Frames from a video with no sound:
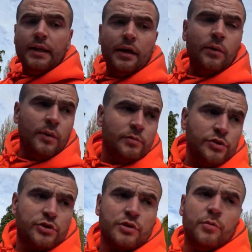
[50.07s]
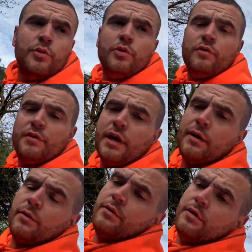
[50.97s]
now I'm just going to move
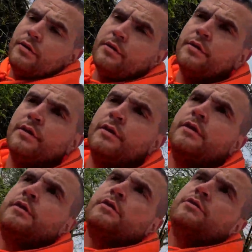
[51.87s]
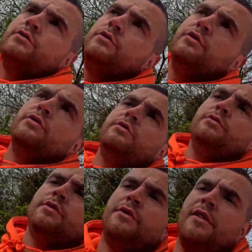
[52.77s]
down to
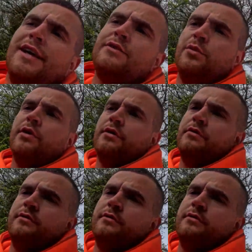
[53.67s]
the last one,